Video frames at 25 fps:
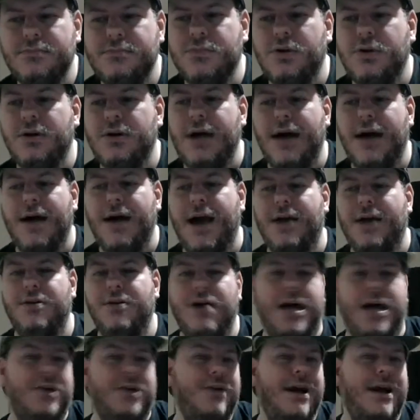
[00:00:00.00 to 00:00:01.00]
Well, I
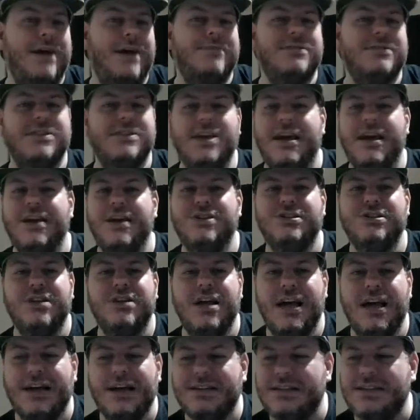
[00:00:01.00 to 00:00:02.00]
don't have his Cajun
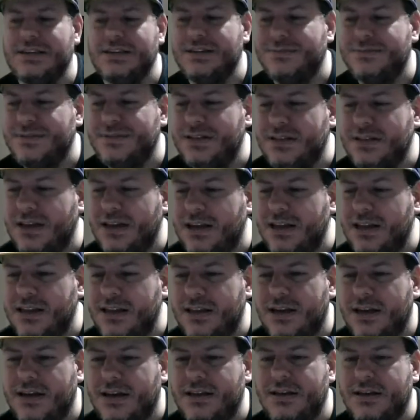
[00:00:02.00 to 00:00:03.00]
accent, but it
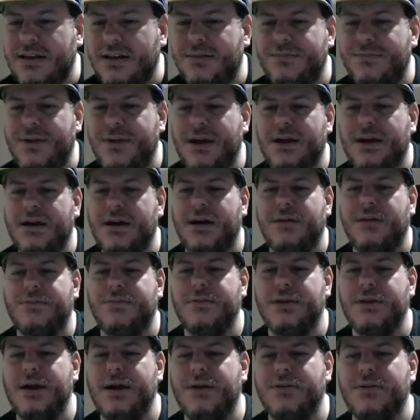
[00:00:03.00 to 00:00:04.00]
doesn't pick
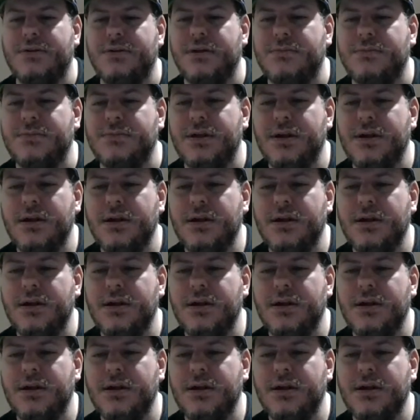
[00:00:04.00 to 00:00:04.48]
up with everything.